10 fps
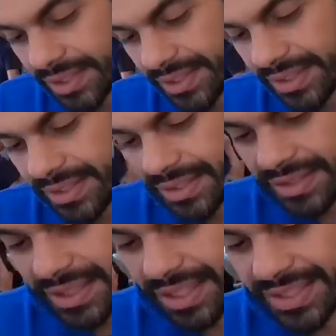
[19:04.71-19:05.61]
Next.
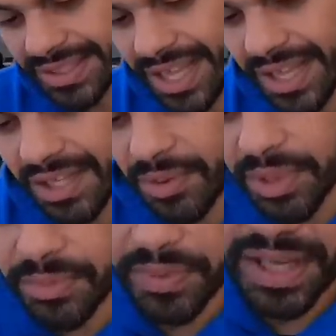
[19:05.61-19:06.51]
Chewy has
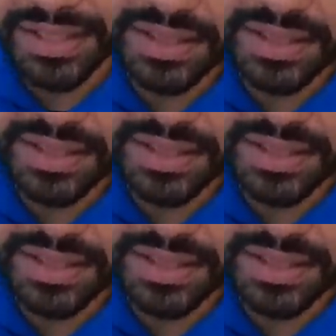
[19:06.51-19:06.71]
asada